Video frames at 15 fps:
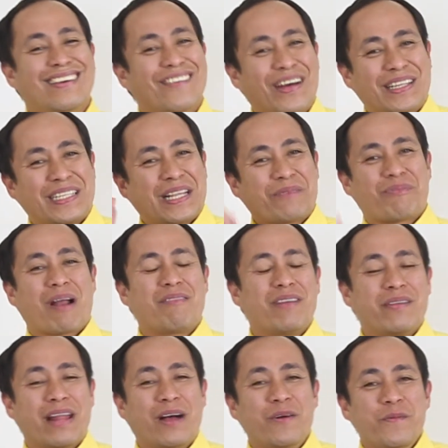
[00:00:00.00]
What is the
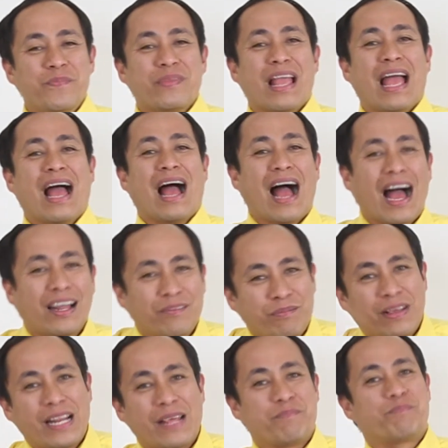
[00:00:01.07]
problem now?
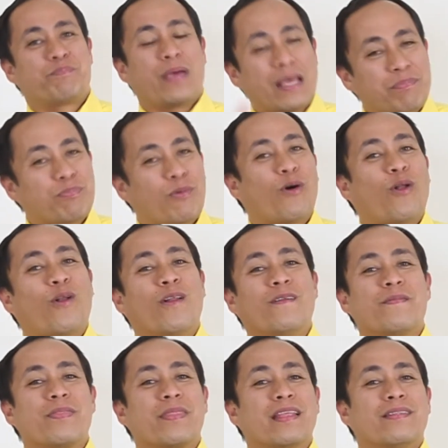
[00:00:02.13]
Unbelief.
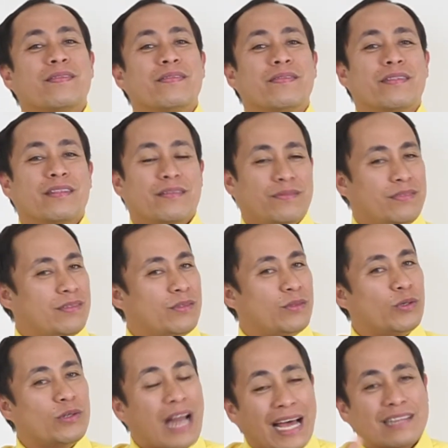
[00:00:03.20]
People
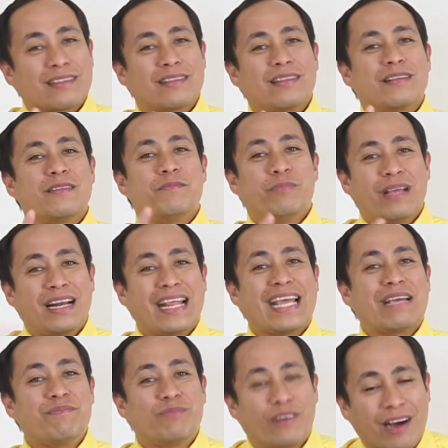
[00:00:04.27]
do not
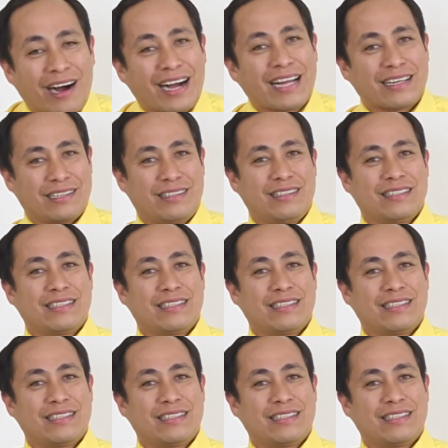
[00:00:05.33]
believe God.